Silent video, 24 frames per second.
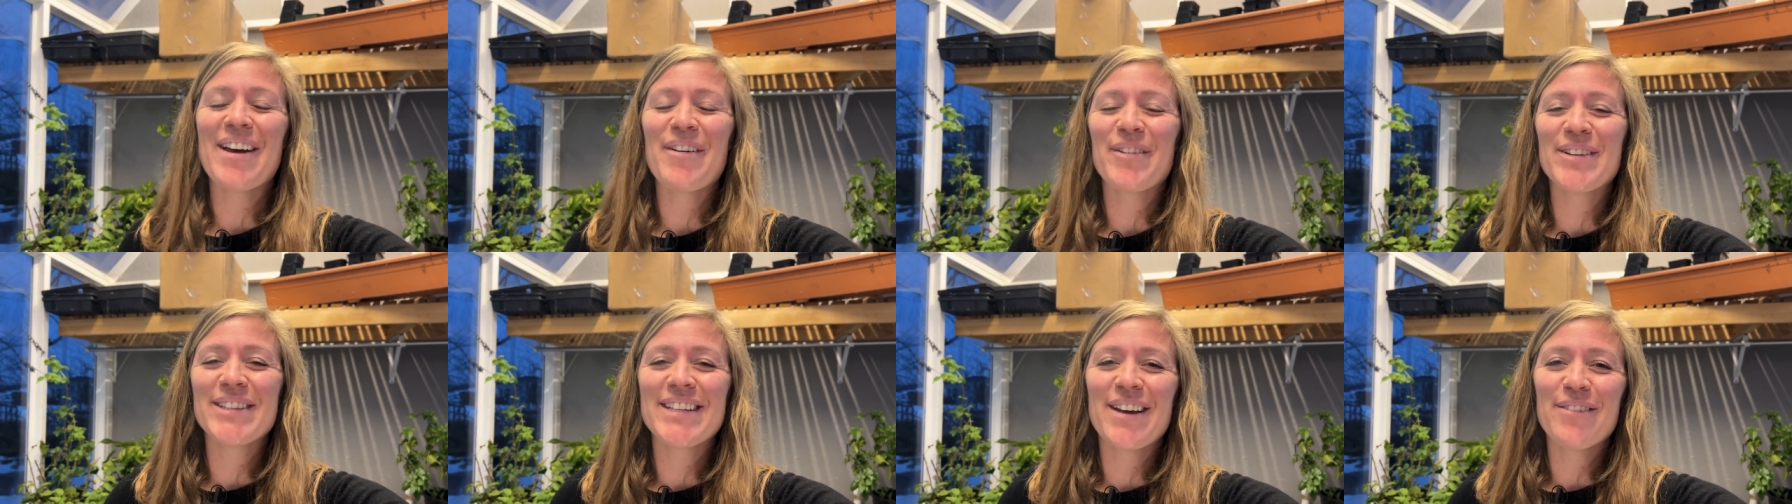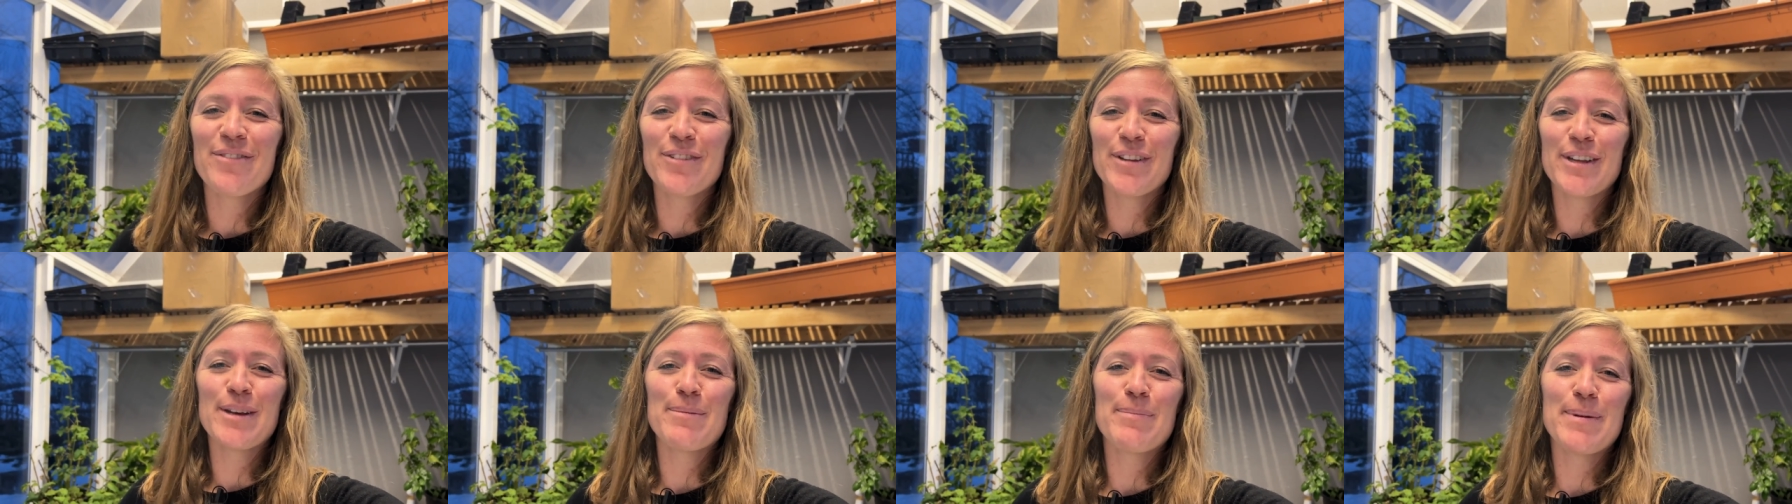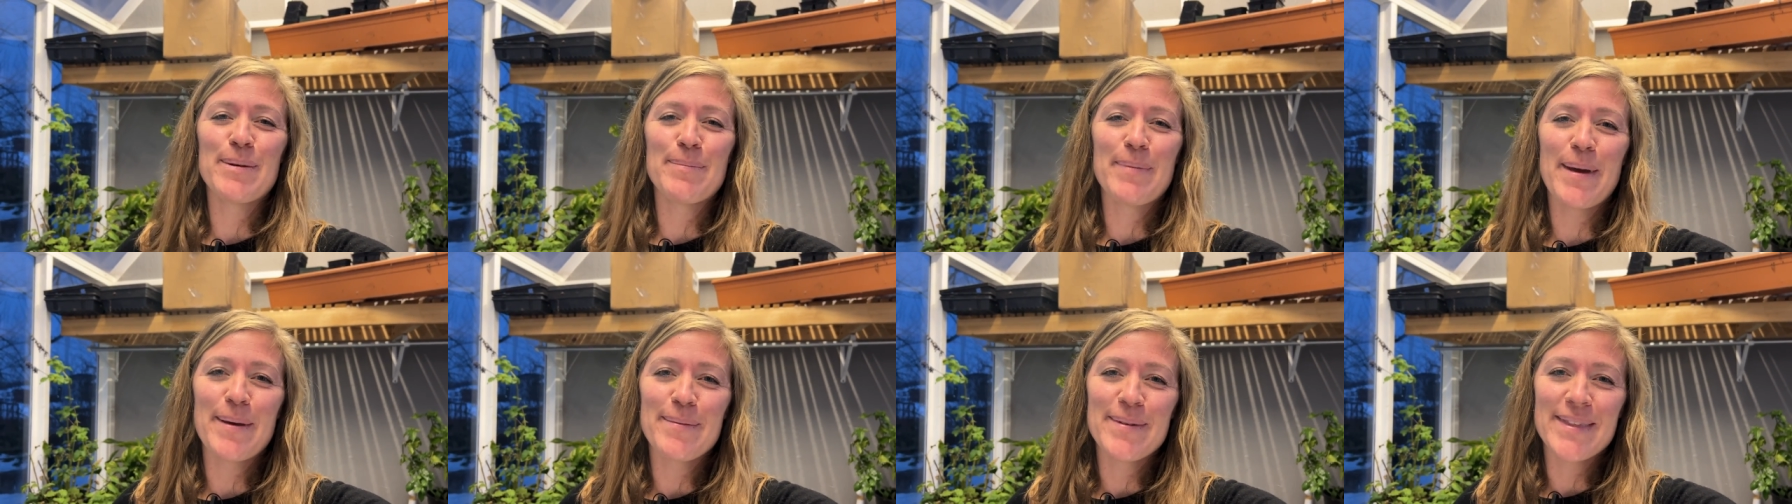I will definitely
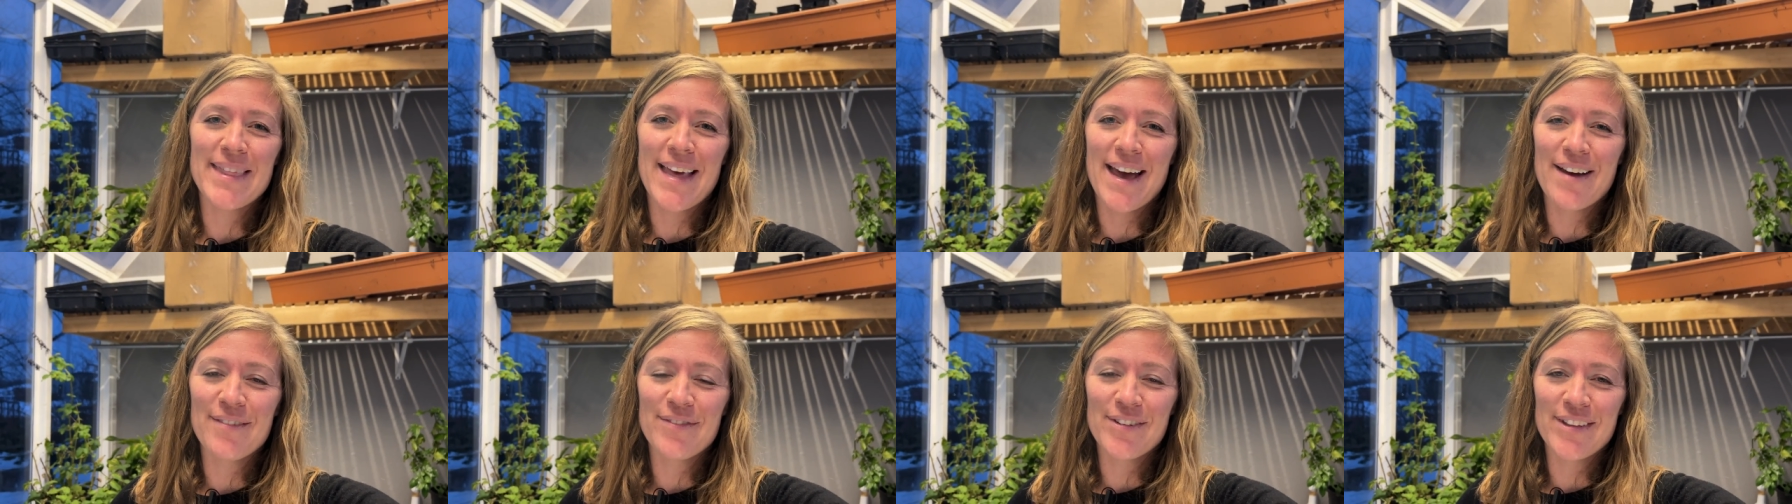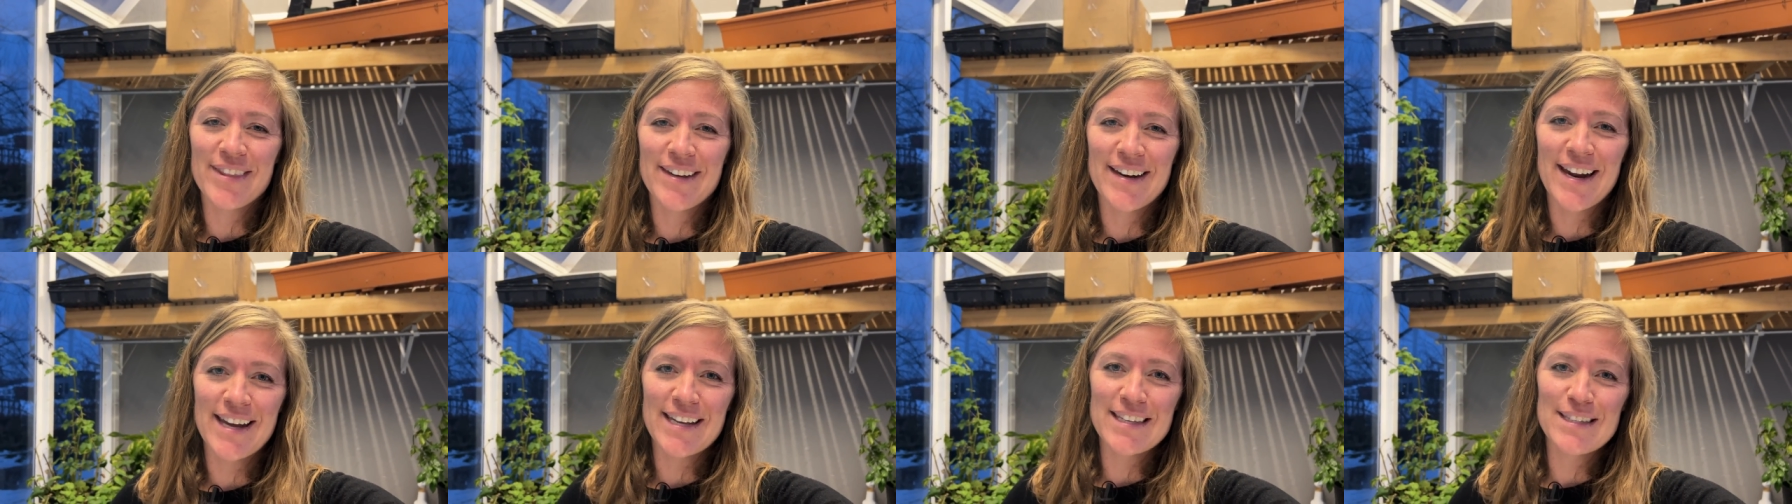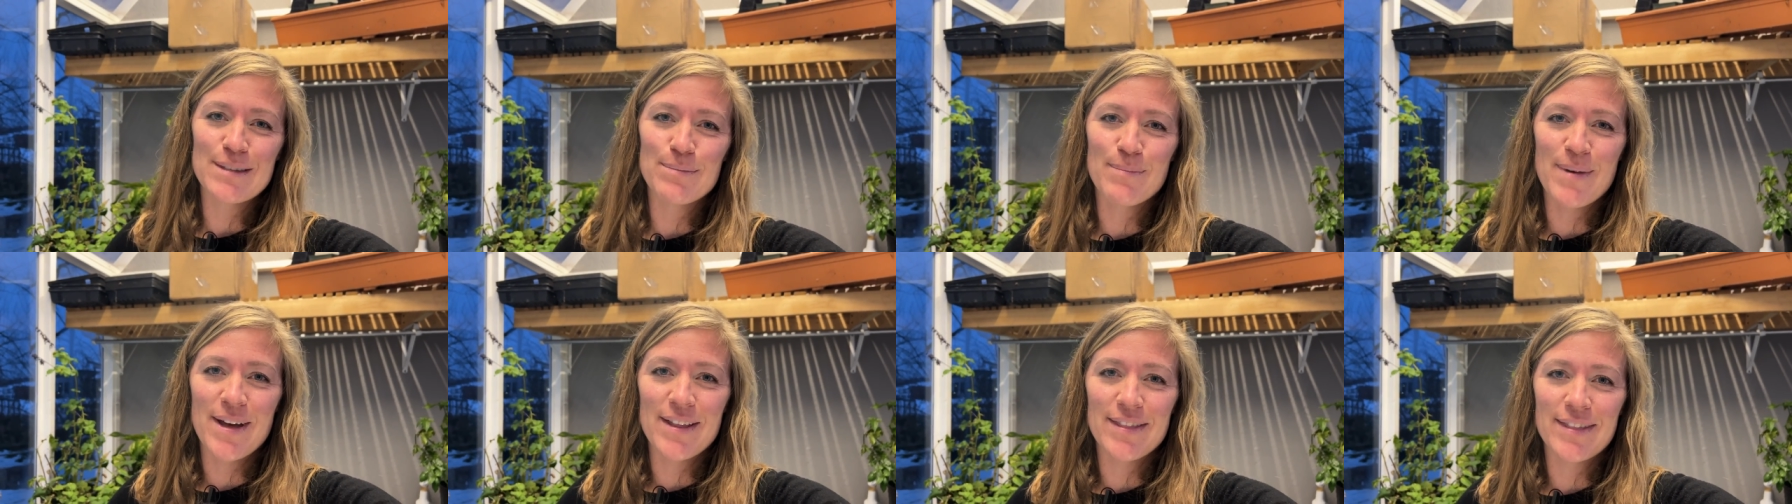be babying that for the
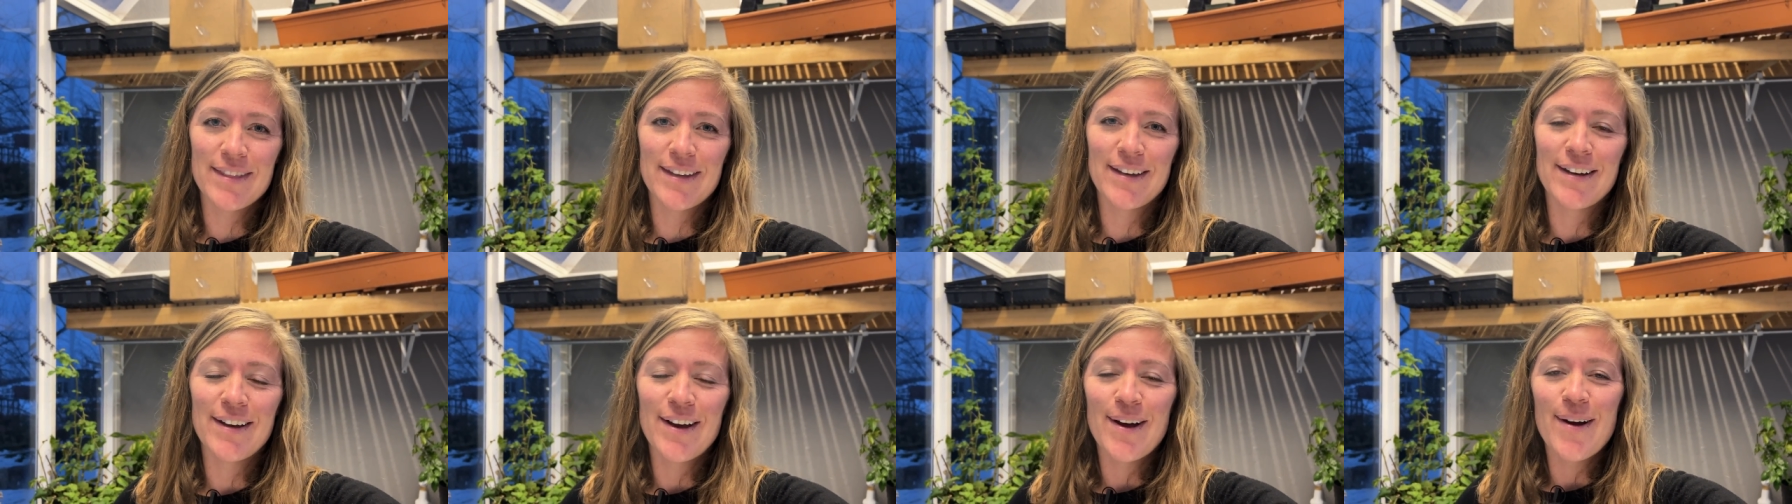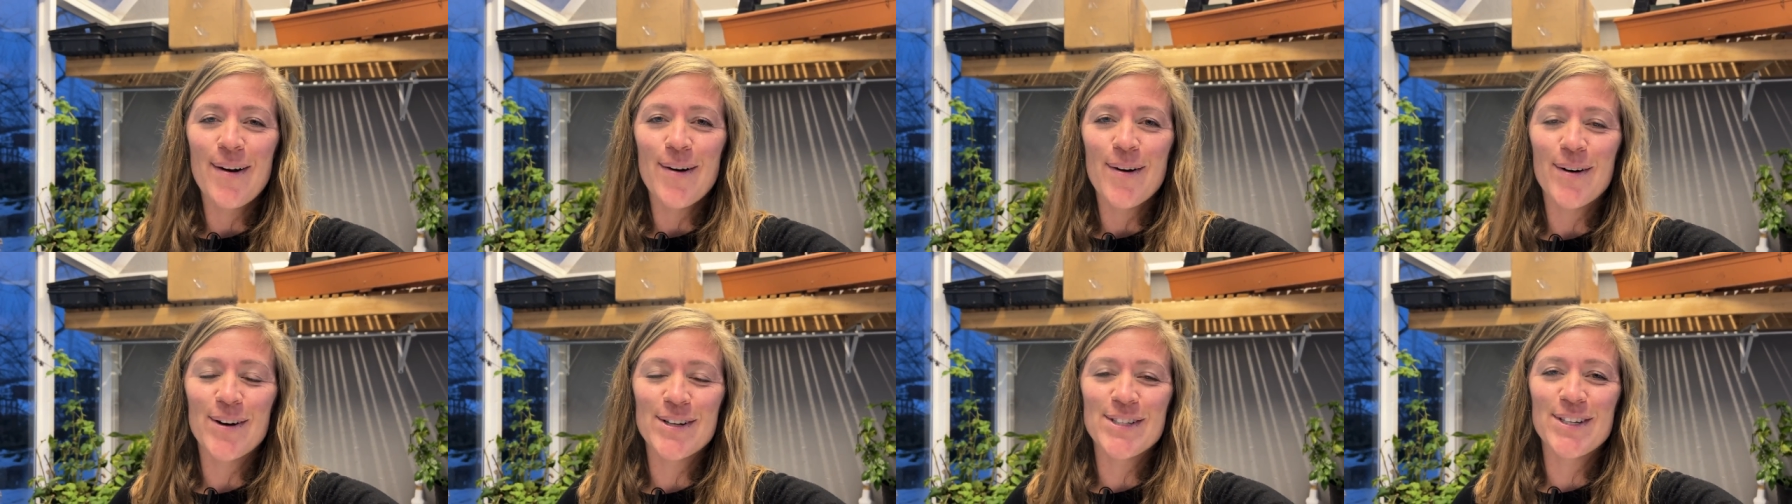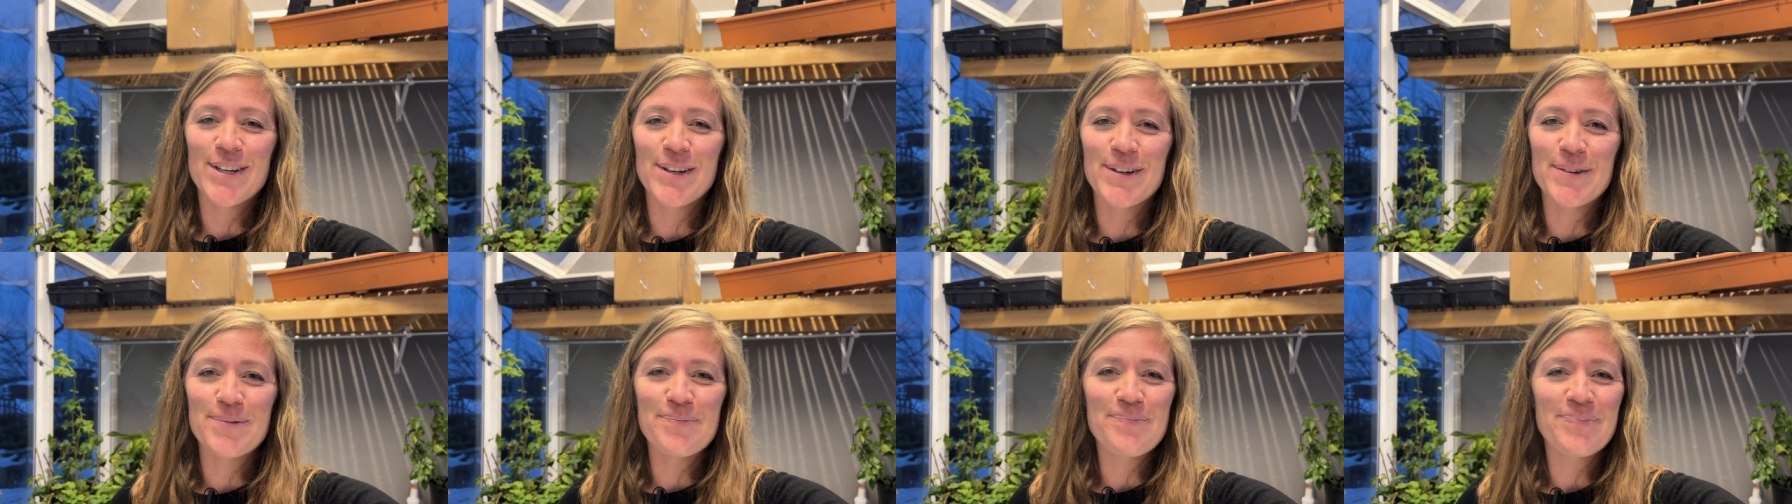next month or
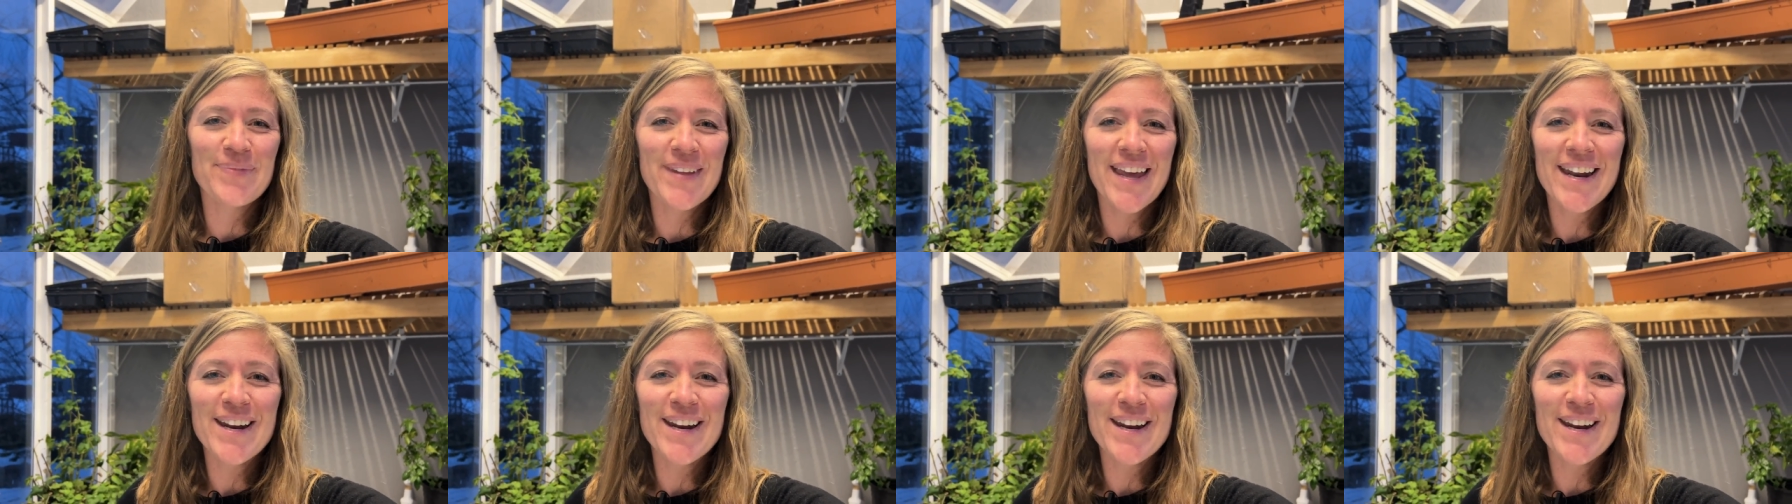two.